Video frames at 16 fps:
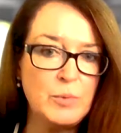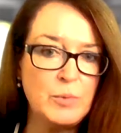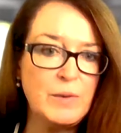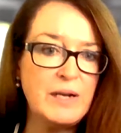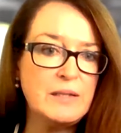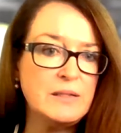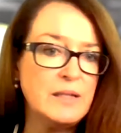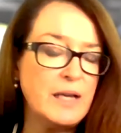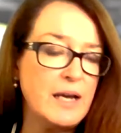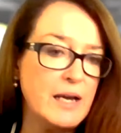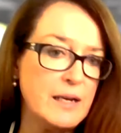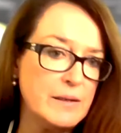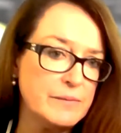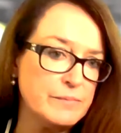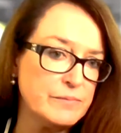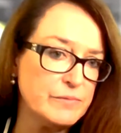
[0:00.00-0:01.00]
Well,
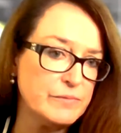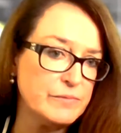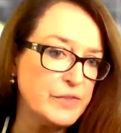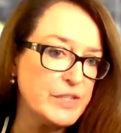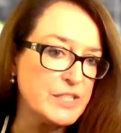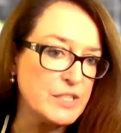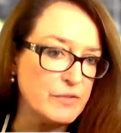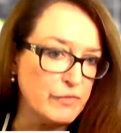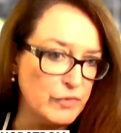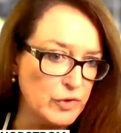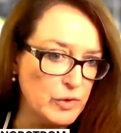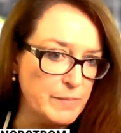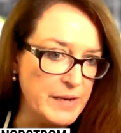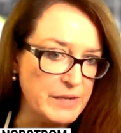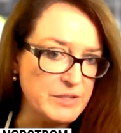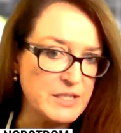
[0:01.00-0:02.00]
first and
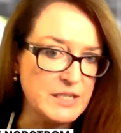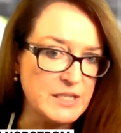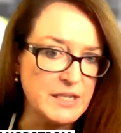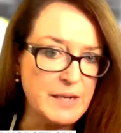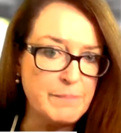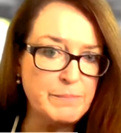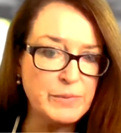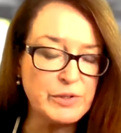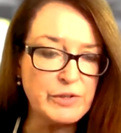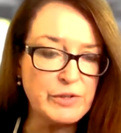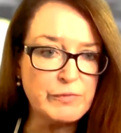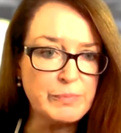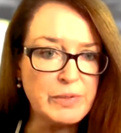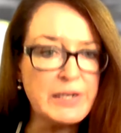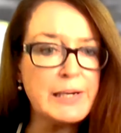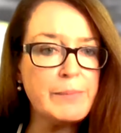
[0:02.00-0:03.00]
foremost, a number
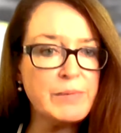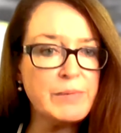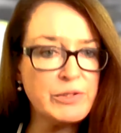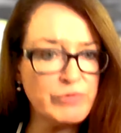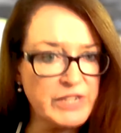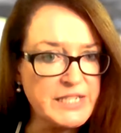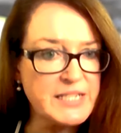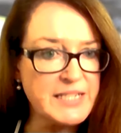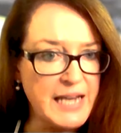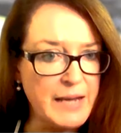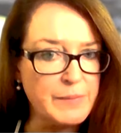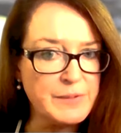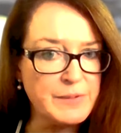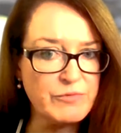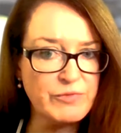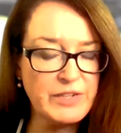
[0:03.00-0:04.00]
of preliminary
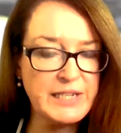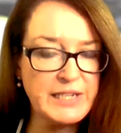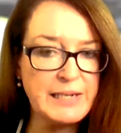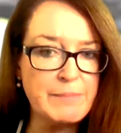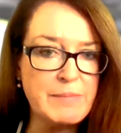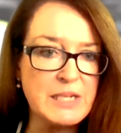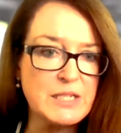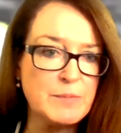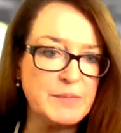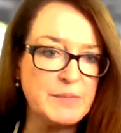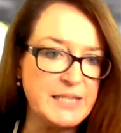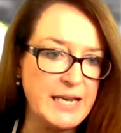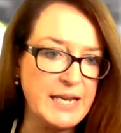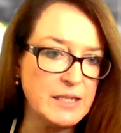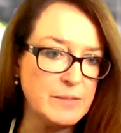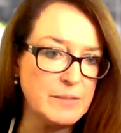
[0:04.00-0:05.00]
steps really must be
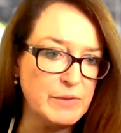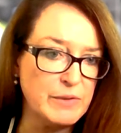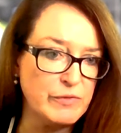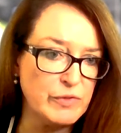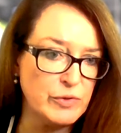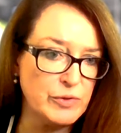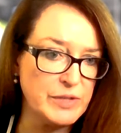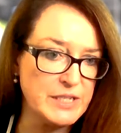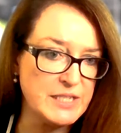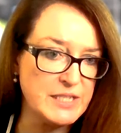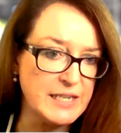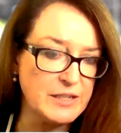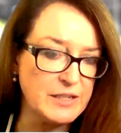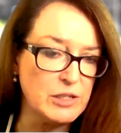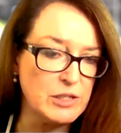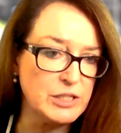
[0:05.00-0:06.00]
taken before this
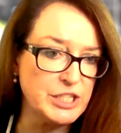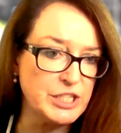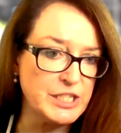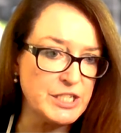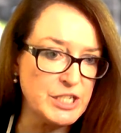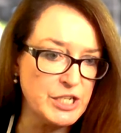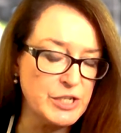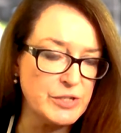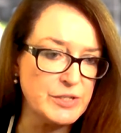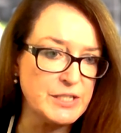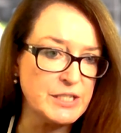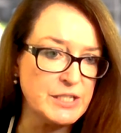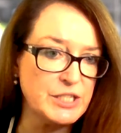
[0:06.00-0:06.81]
technology is used.